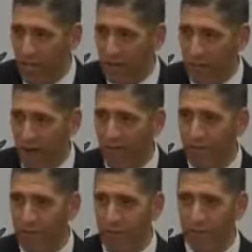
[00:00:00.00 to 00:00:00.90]
for having the
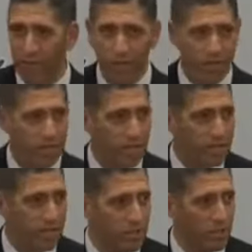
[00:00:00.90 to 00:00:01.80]
faith in me to
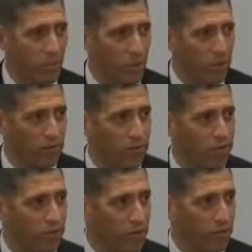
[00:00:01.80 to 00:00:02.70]
lead such a
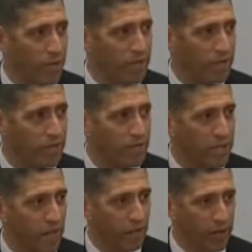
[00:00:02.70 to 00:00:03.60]
wonderful and tremendous
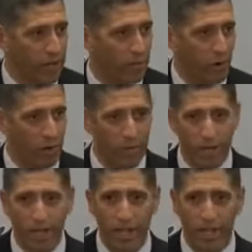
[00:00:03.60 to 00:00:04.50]
athletic
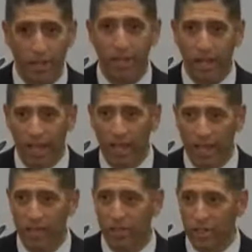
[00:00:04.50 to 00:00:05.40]
department and, and,
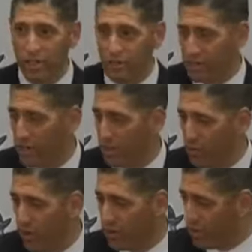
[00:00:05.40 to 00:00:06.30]
and institution as
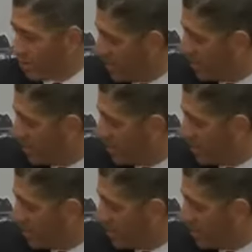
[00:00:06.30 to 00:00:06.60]
well. So thank you